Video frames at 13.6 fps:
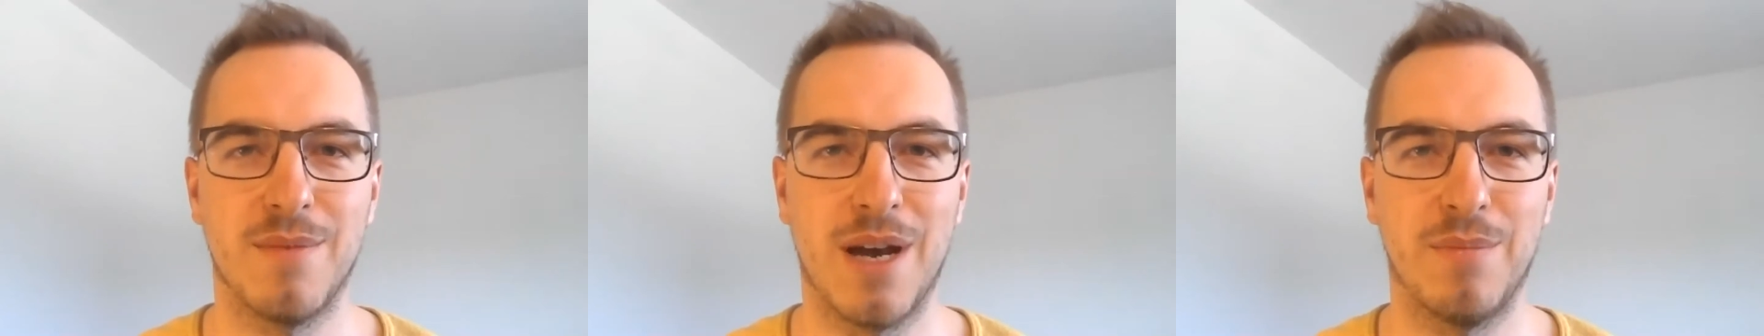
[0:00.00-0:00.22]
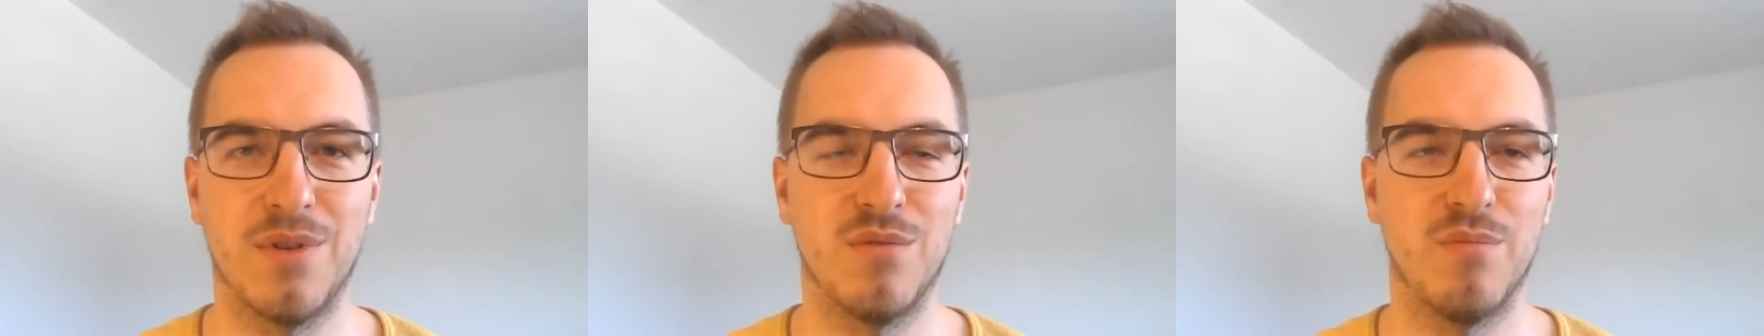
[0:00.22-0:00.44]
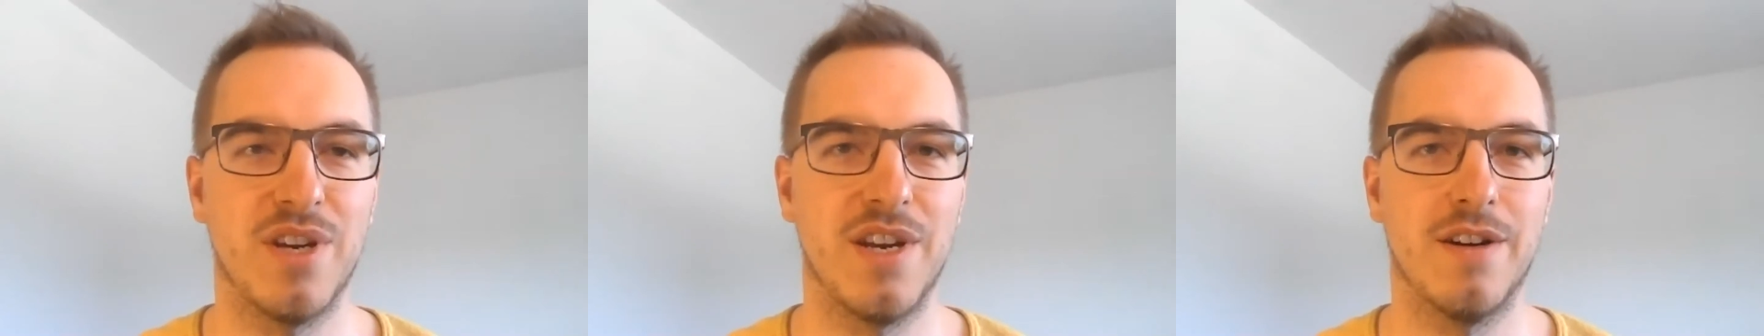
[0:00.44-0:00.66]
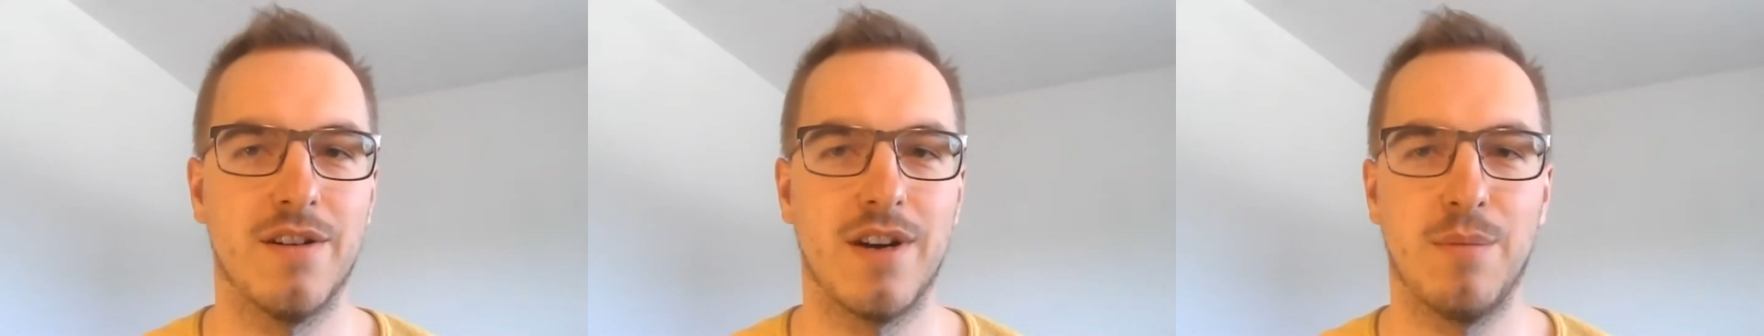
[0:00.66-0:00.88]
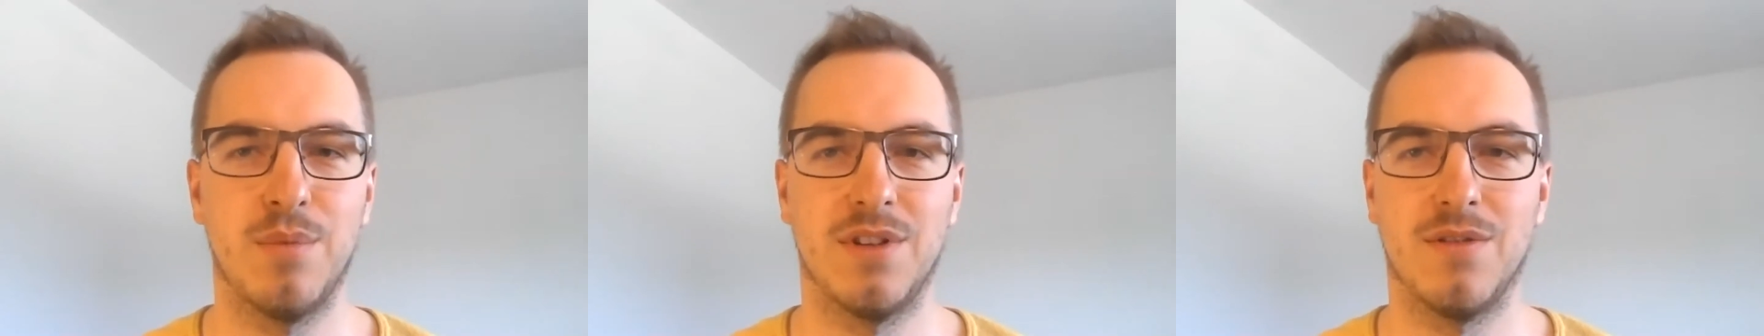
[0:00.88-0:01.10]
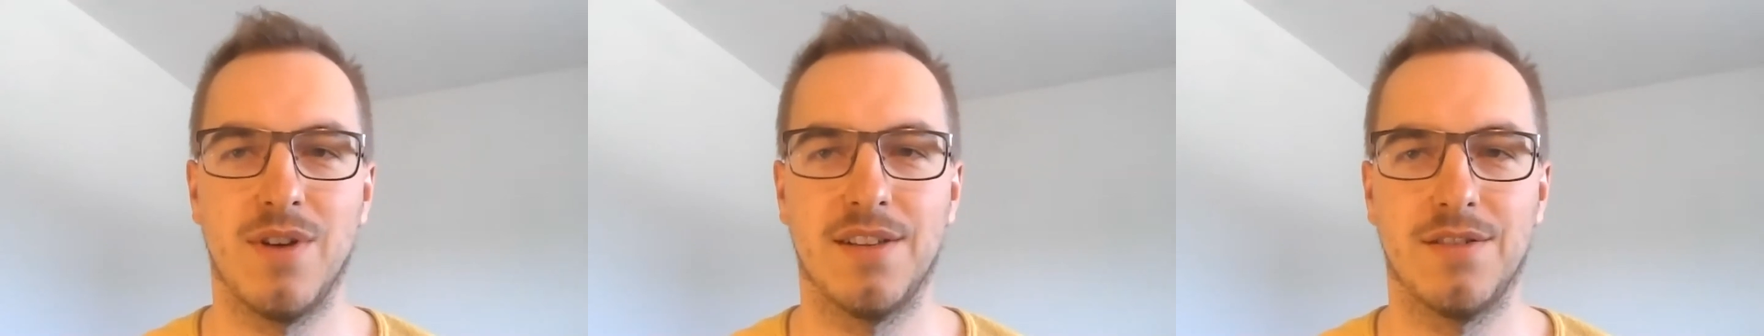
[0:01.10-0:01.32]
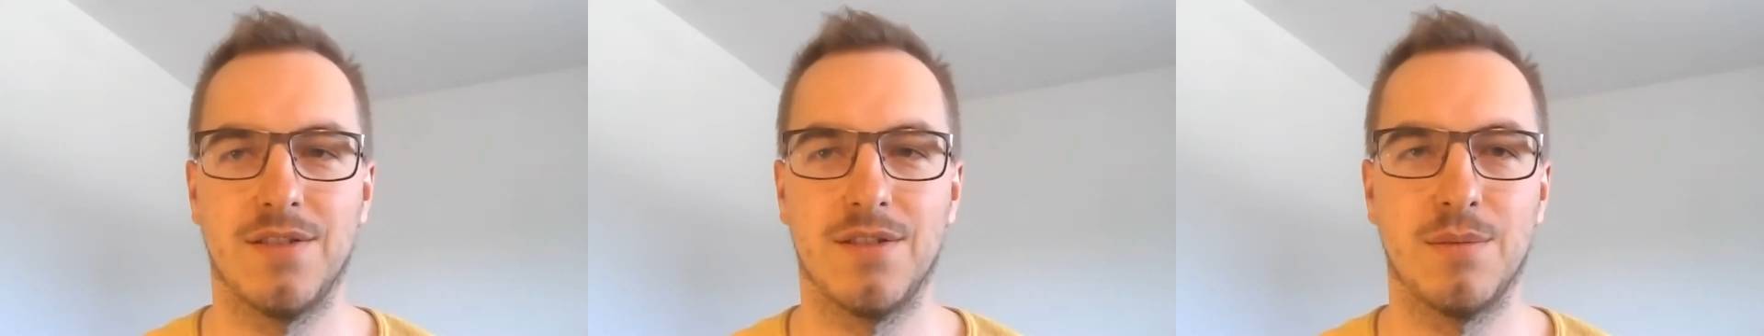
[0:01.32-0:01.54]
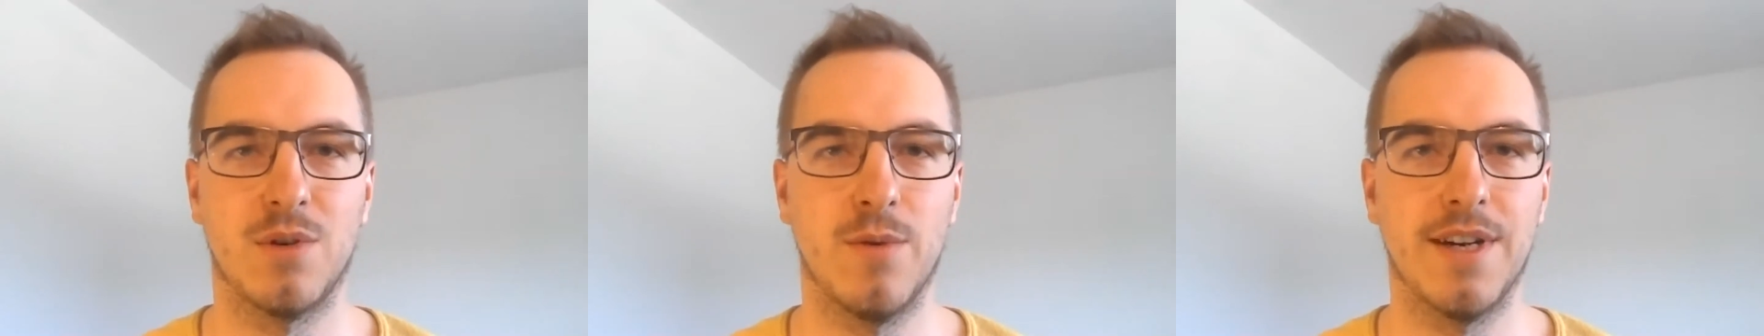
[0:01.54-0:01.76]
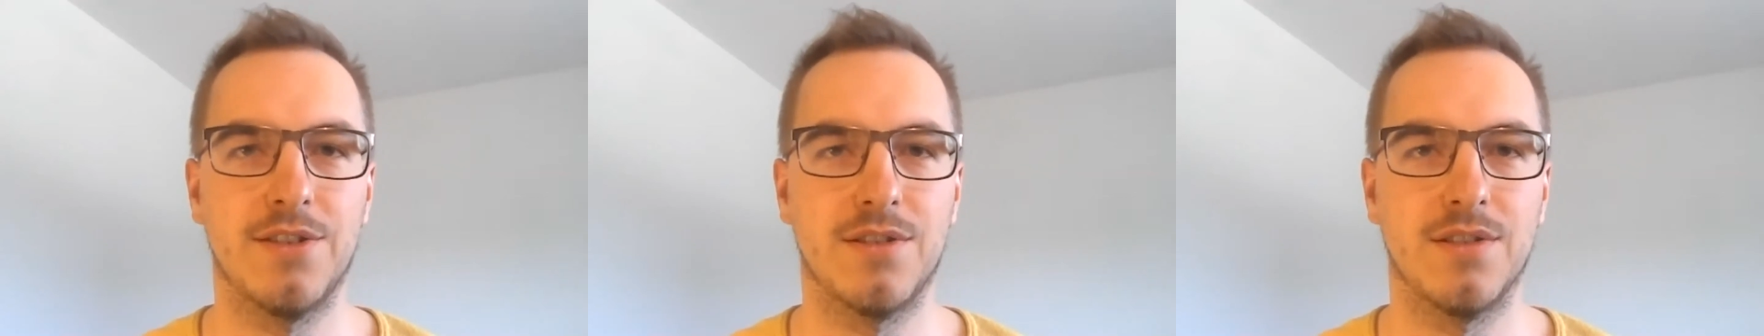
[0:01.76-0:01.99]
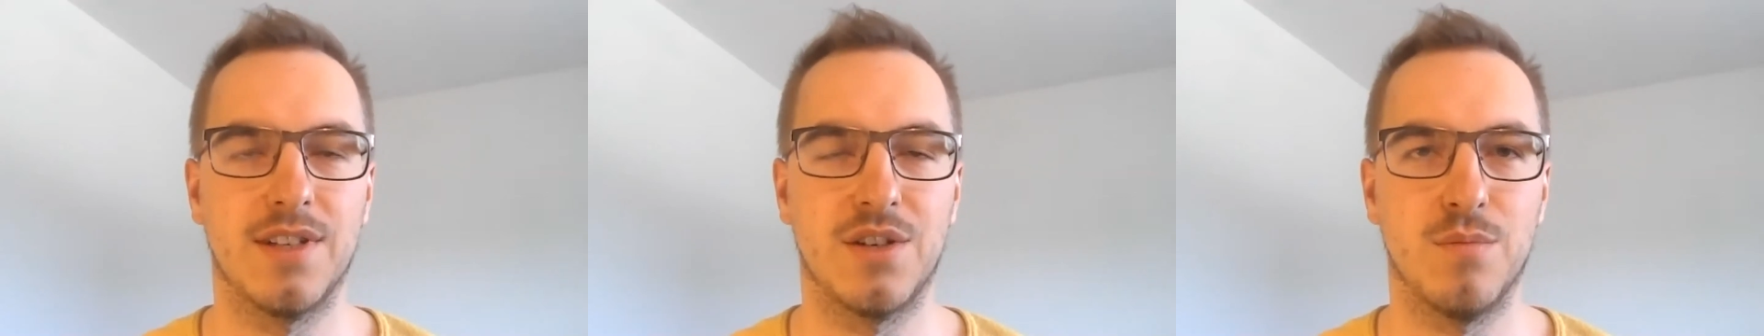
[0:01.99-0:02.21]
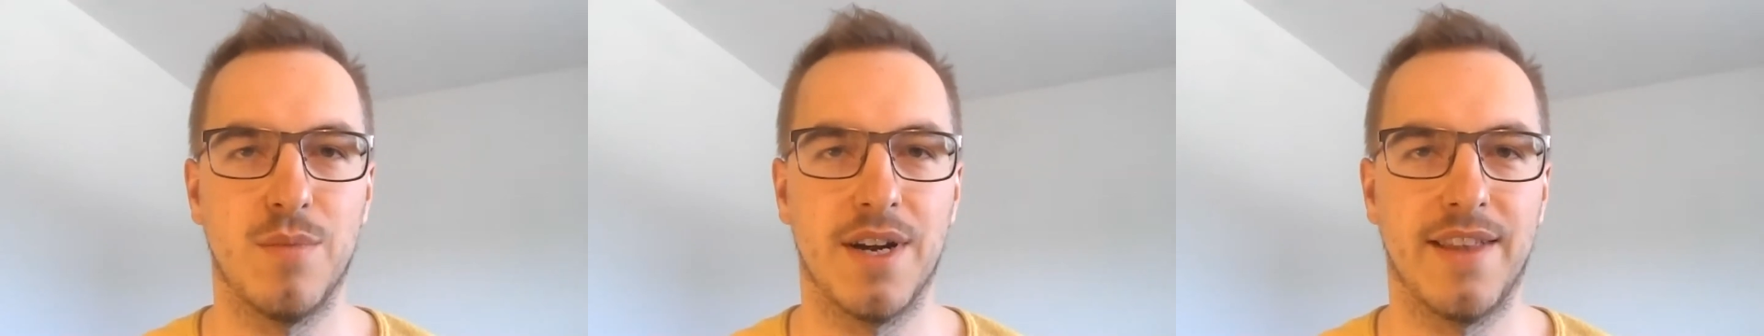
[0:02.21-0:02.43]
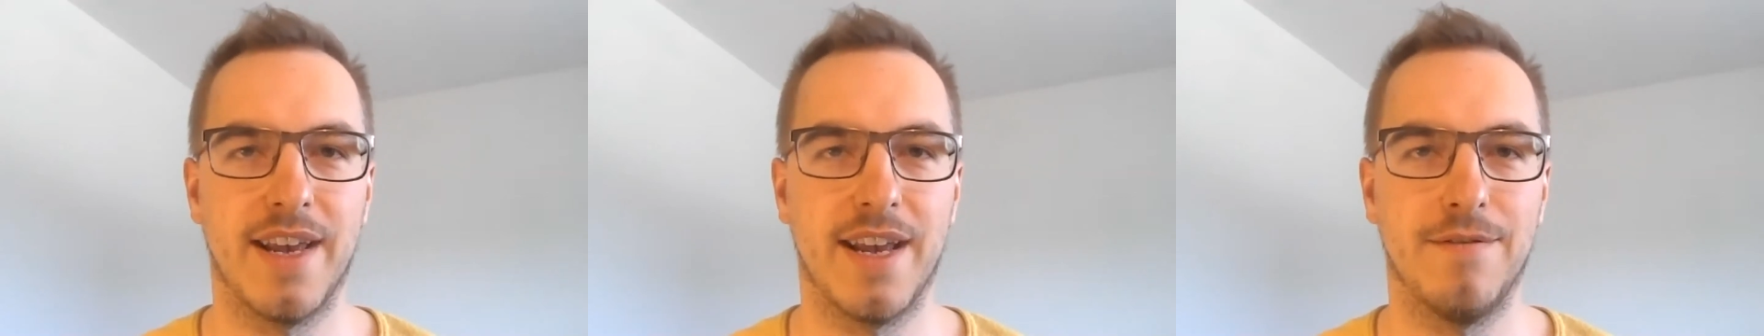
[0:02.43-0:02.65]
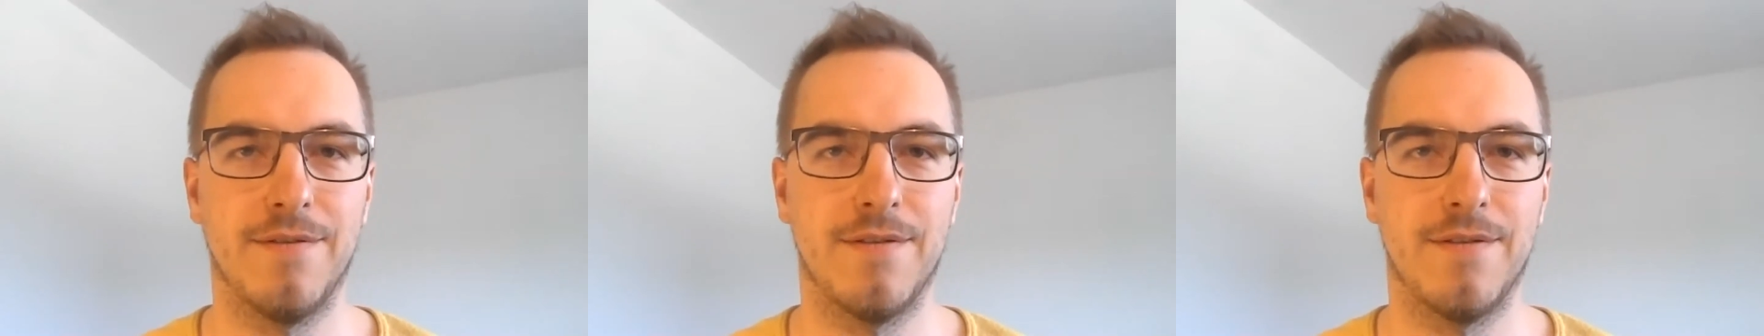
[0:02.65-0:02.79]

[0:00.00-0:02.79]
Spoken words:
I'm happy to be here, happy to answer some questions that you might have.